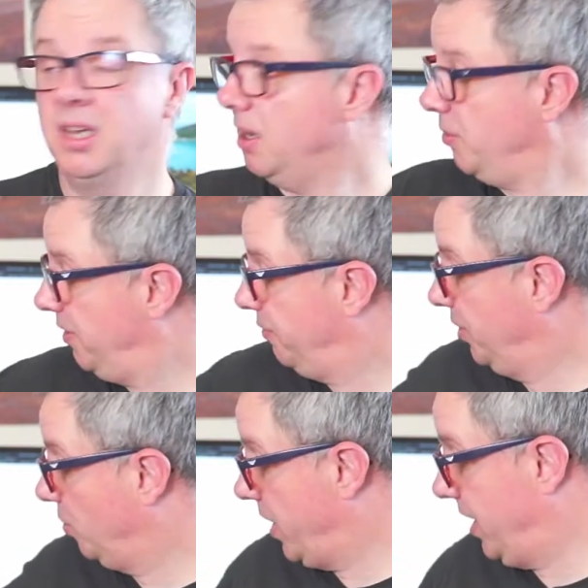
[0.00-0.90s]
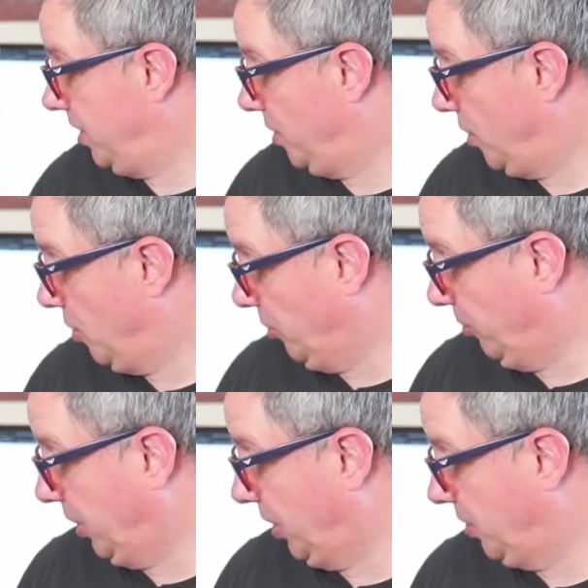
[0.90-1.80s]
I went for the white top
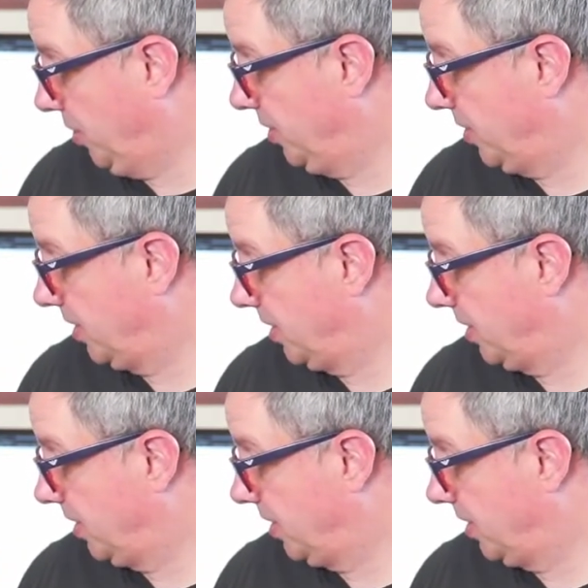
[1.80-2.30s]
because